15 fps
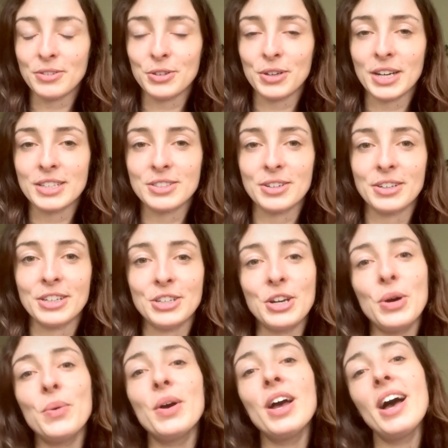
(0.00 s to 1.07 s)
of you guys already
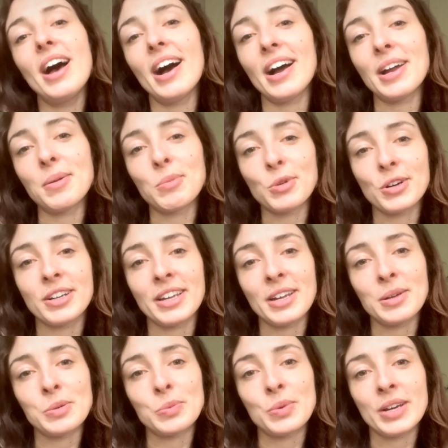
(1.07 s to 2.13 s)
know, I am
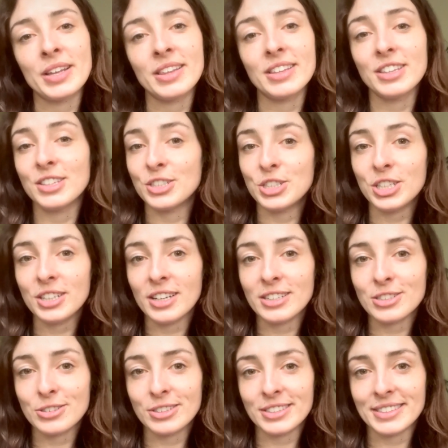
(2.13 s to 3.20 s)
working with the
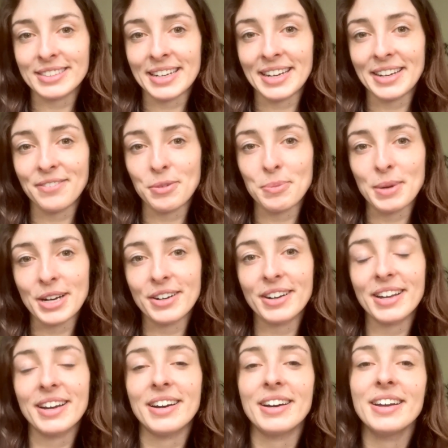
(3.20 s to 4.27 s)
Geological Society of
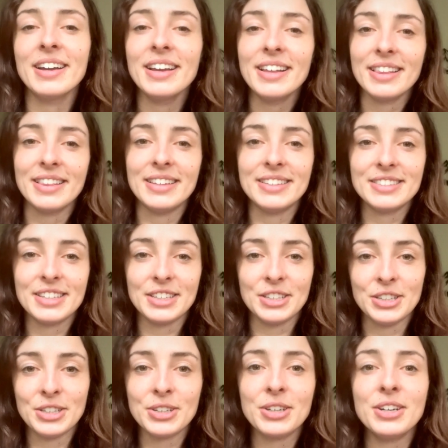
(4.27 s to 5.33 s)
America this
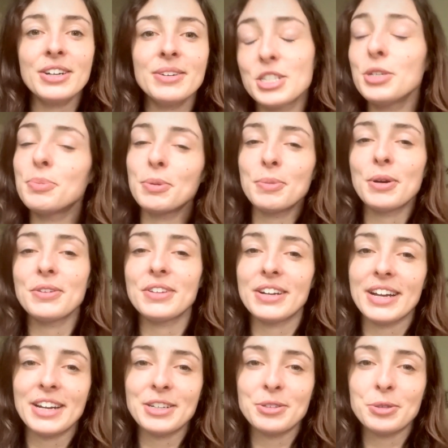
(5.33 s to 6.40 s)
year to promote their
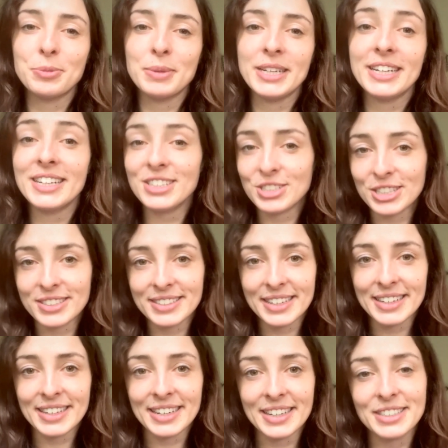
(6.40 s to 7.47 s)
annual meeting,
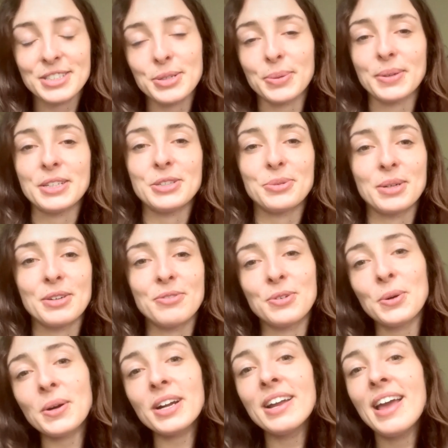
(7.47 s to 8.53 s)
GSA Connects
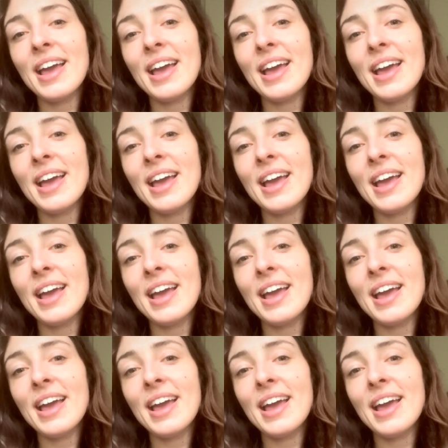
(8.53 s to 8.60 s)
2024,